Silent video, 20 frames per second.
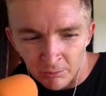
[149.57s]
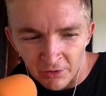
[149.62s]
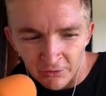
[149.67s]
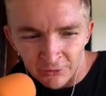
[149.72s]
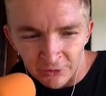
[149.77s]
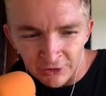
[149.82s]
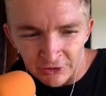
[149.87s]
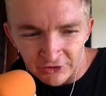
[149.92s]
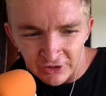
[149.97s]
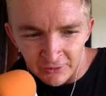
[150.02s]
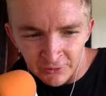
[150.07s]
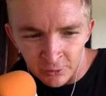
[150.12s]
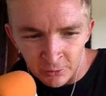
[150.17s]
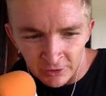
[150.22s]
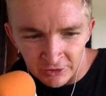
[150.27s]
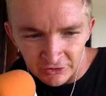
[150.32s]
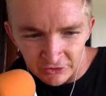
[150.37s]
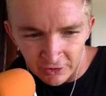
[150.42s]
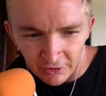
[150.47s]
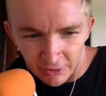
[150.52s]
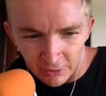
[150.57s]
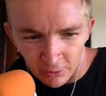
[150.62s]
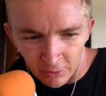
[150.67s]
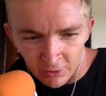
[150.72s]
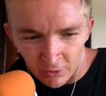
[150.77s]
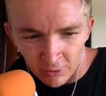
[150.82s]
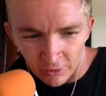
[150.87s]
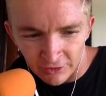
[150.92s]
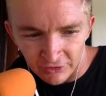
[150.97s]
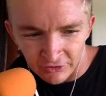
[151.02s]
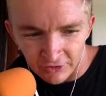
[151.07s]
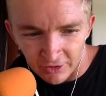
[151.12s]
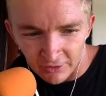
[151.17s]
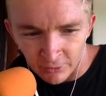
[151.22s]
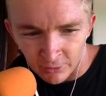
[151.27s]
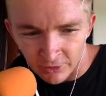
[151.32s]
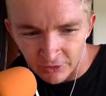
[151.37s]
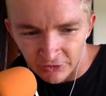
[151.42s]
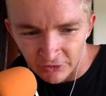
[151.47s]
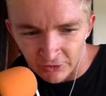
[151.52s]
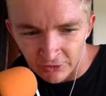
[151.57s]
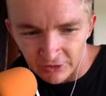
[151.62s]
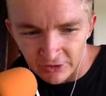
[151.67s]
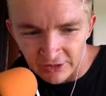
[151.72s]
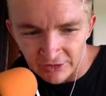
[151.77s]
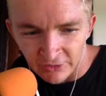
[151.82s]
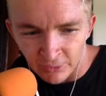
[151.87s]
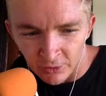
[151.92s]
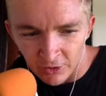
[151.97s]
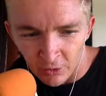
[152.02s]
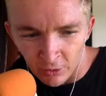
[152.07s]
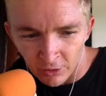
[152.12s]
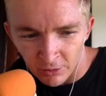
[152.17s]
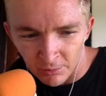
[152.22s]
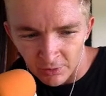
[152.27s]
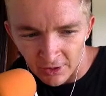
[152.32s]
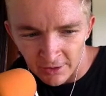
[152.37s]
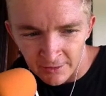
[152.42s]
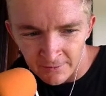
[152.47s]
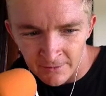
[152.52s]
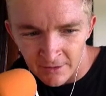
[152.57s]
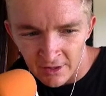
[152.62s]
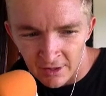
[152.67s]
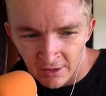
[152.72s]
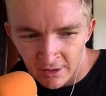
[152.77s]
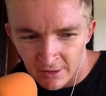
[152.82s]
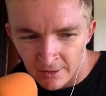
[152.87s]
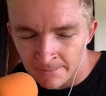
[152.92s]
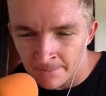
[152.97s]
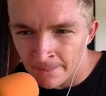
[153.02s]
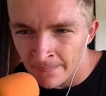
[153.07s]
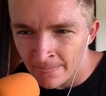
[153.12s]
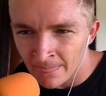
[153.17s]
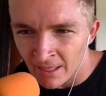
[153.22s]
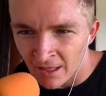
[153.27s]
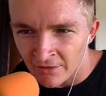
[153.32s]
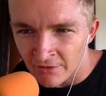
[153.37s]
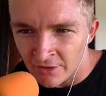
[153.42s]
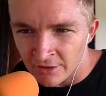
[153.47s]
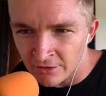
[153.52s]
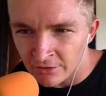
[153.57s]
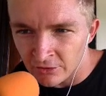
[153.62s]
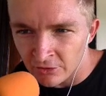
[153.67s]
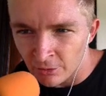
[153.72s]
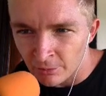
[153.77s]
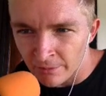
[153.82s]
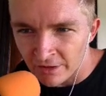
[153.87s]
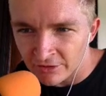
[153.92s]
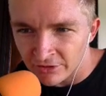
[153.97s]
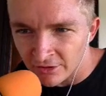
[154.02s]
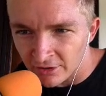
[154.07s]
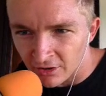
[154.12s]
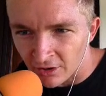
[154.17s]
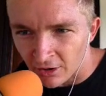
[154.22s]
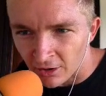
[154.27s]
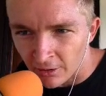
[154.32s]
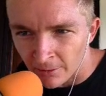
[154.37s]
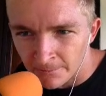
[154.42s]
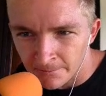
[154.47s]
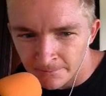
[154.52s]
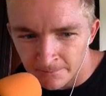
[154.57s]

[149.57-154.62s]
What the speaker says: But first off, you want to start your recording software. So you hit the record button and then you'll make the call.